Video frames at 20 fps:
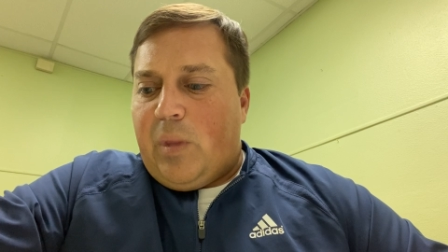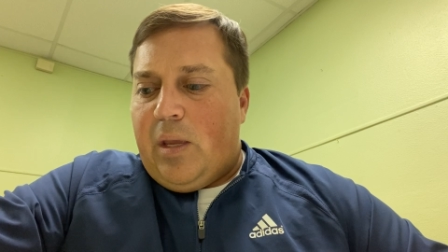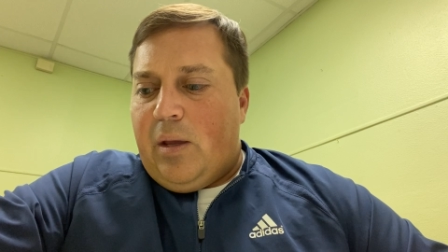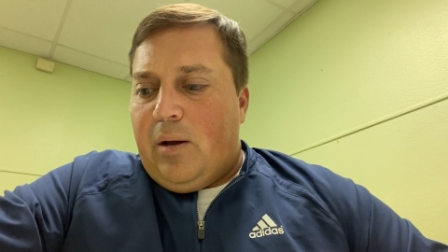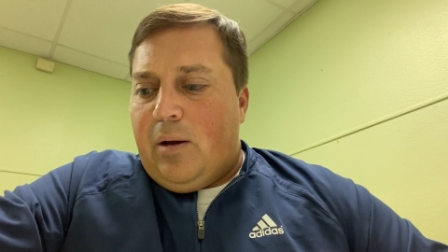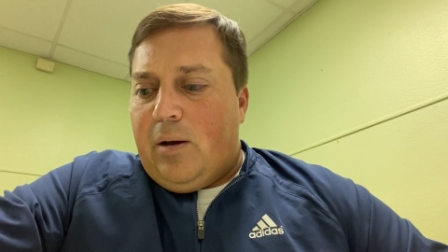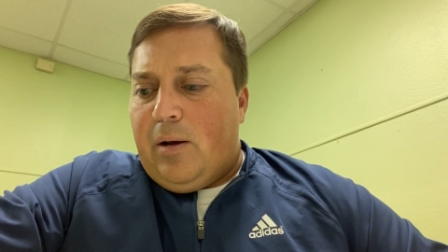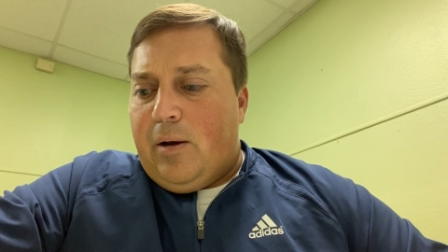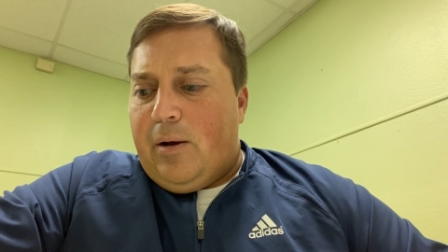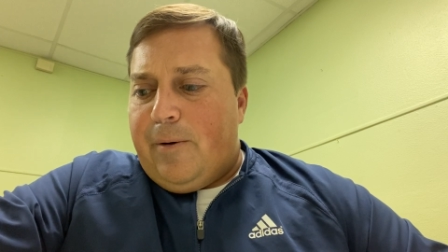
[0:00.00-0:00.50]

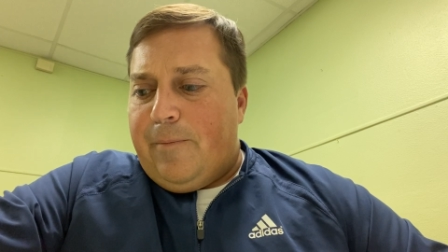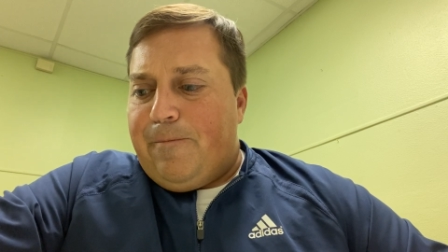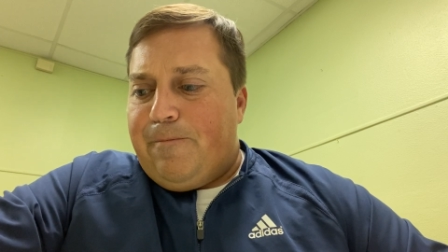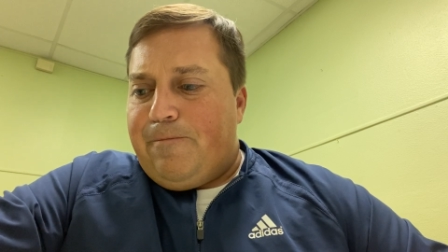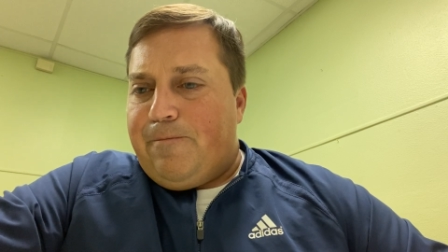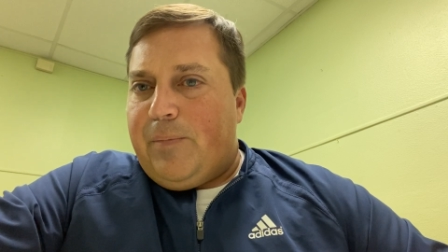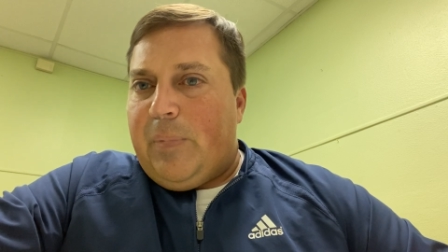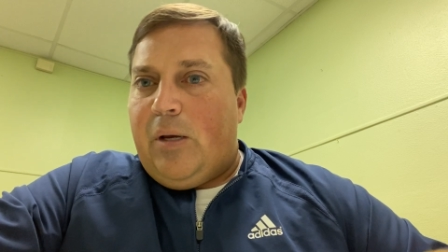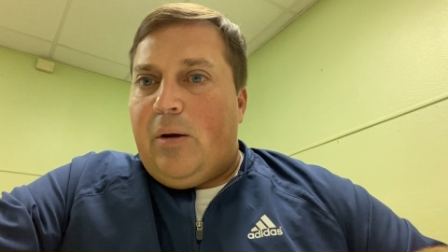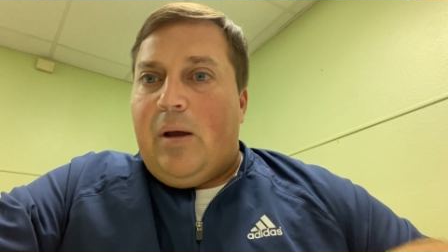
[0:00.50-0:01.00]

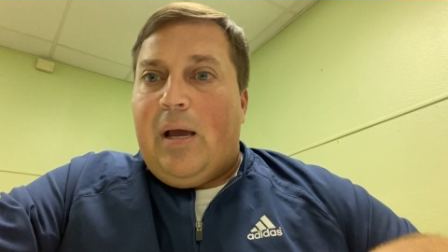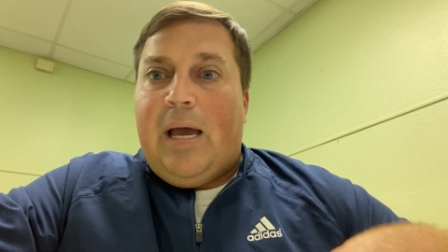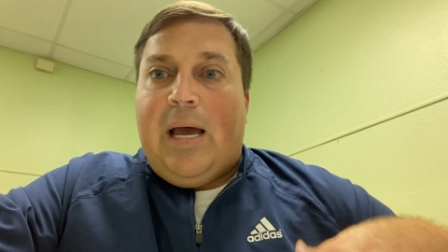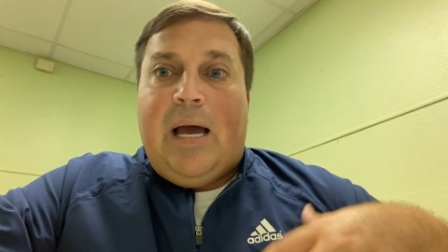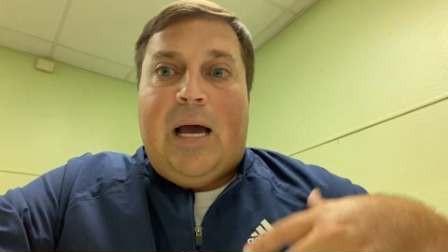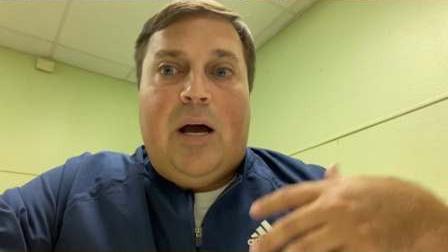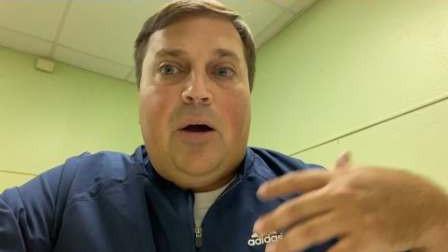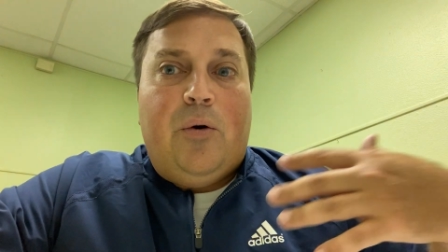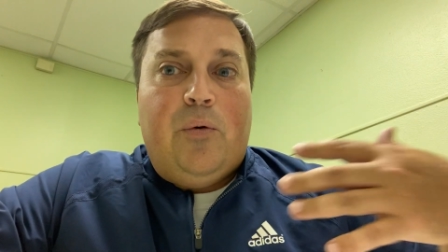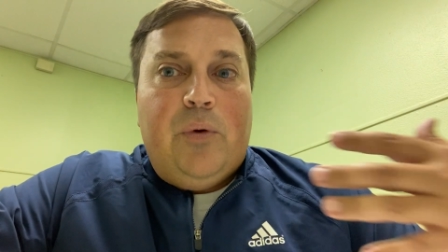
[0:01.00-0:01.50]
Um, you know,
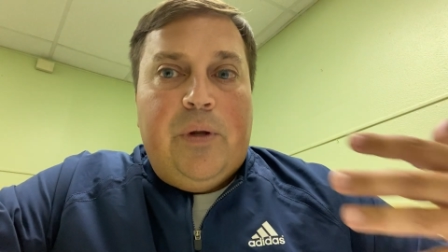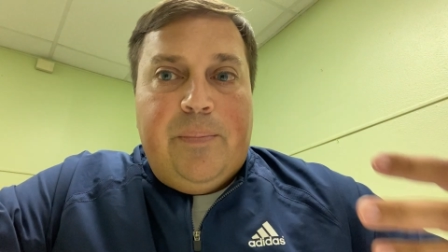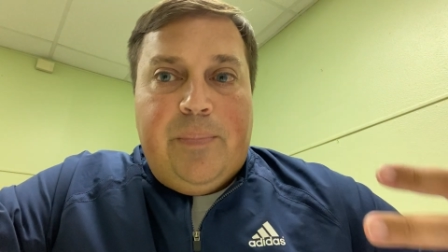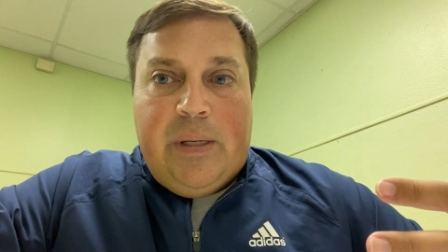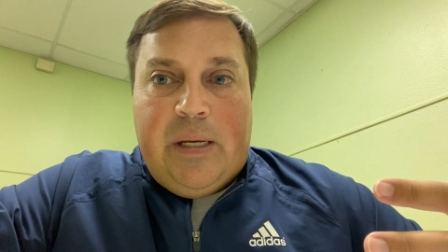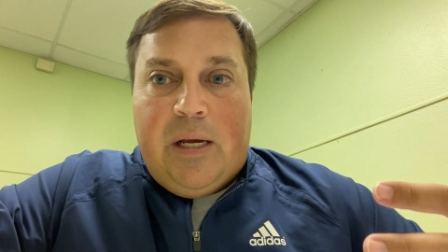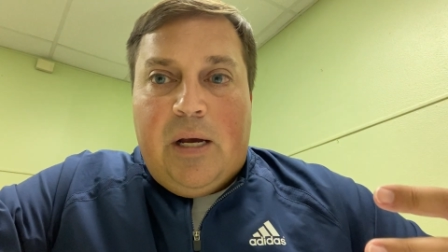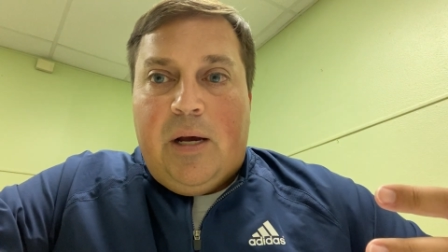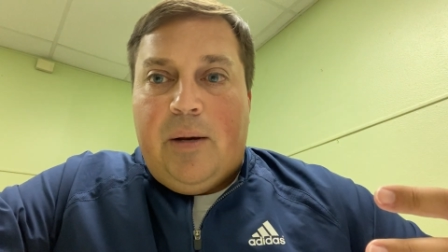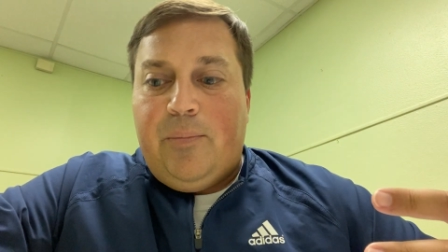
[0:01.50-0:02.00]
how we
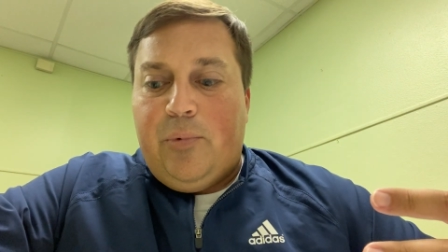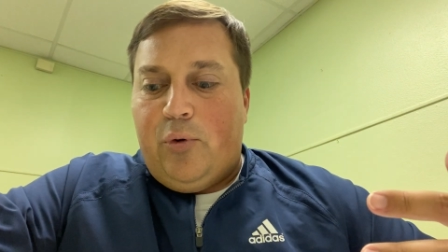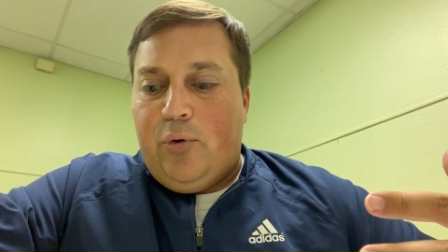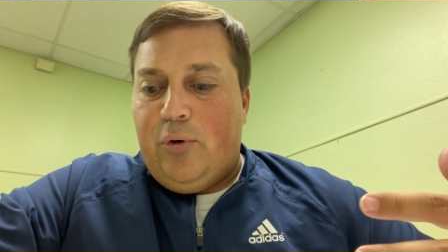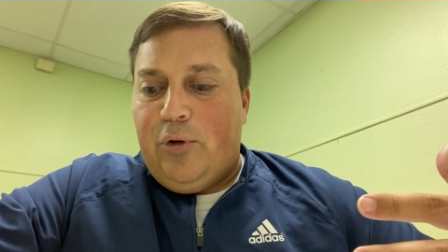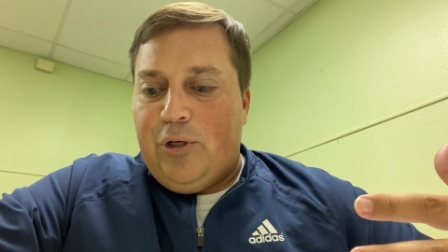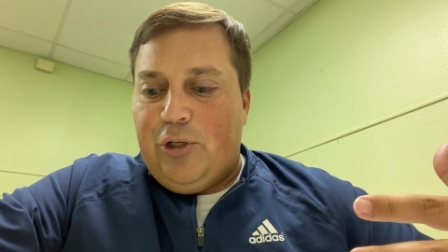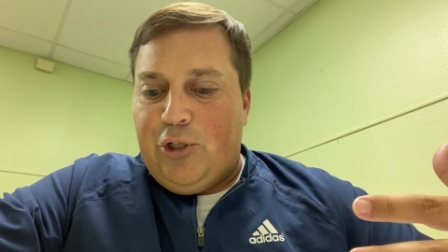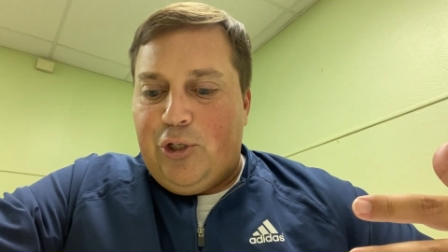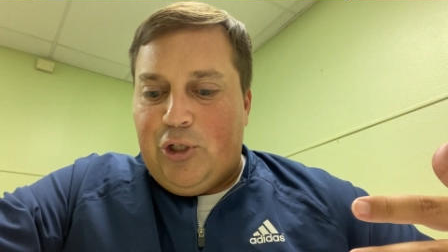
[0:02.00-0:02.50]
become
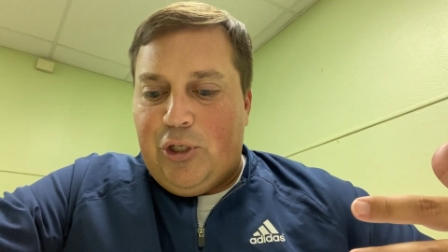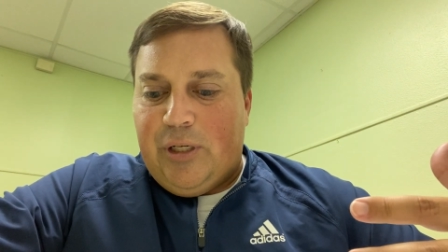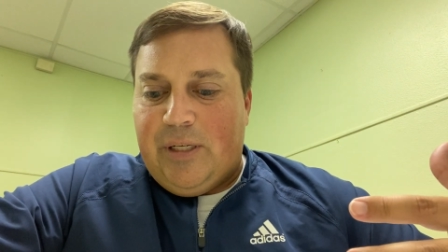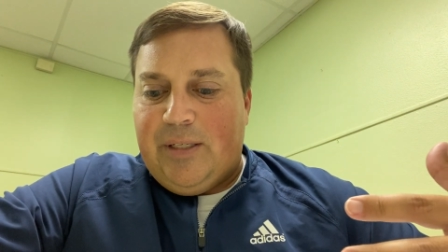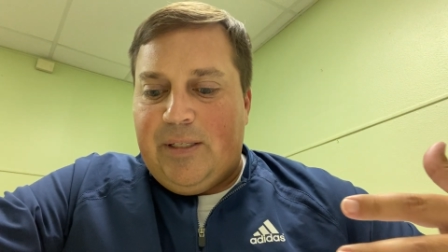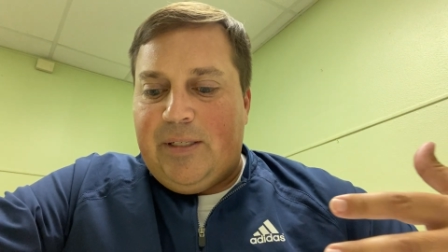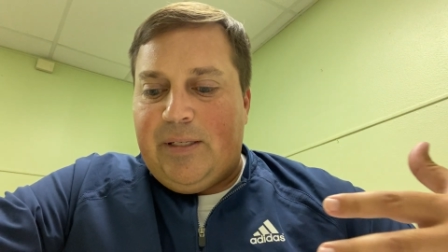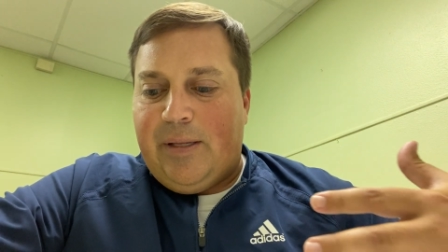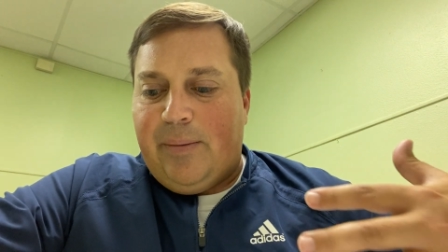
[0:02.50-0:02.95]
Christians,